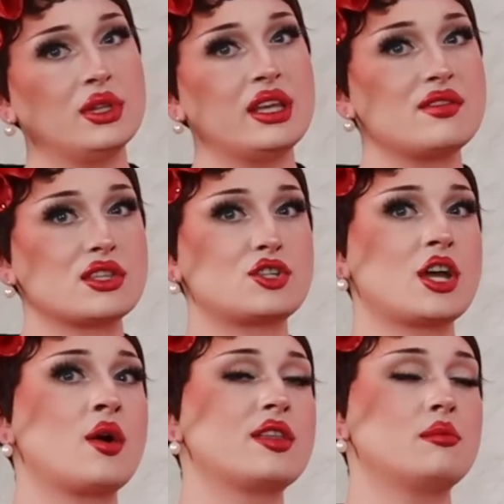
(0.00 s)
leaving the
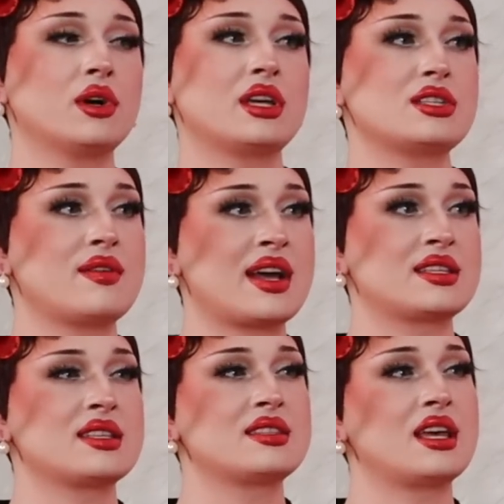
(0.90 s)
show and the bookings you had
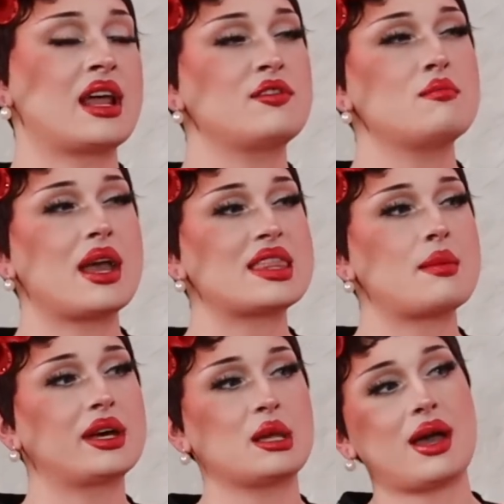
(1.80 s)
since then, have you made that
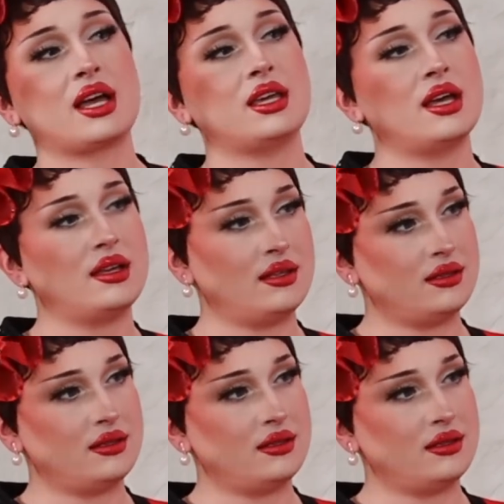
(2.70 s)
money back yet?